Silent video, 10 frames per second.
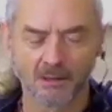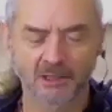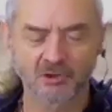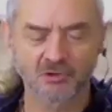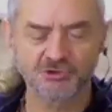
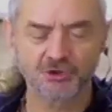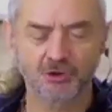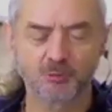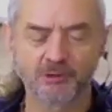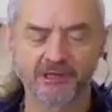And your
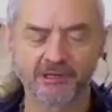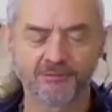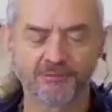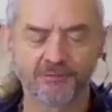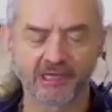job
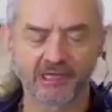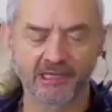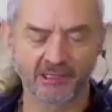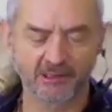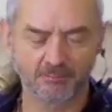within
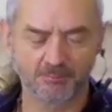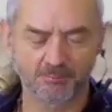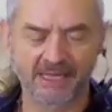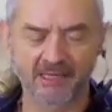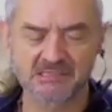the
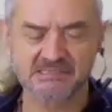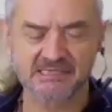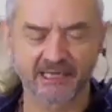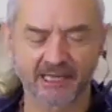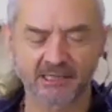
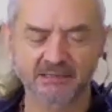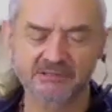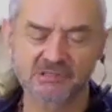balancing act